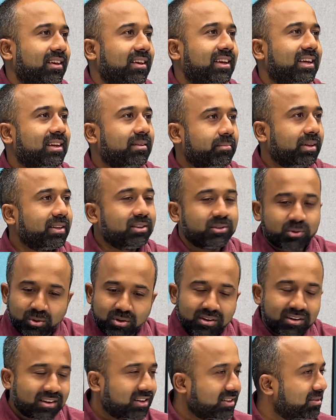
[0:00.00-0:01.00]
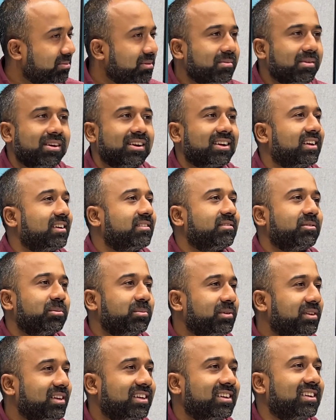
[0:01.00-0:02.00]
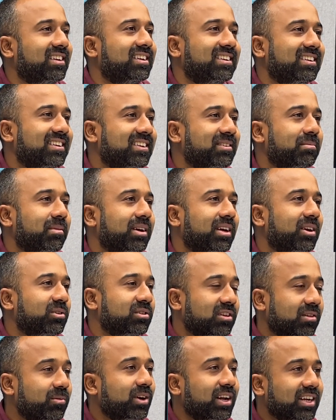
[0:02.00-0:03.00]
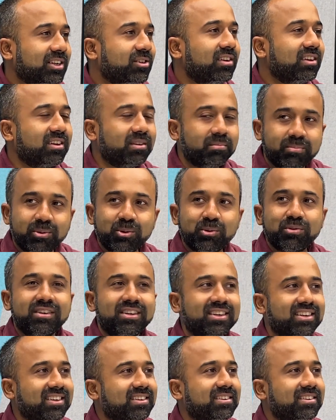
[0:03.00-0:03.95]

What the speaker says: it's a totally addressable market for biryani in Bangalore. Someone actually computed it.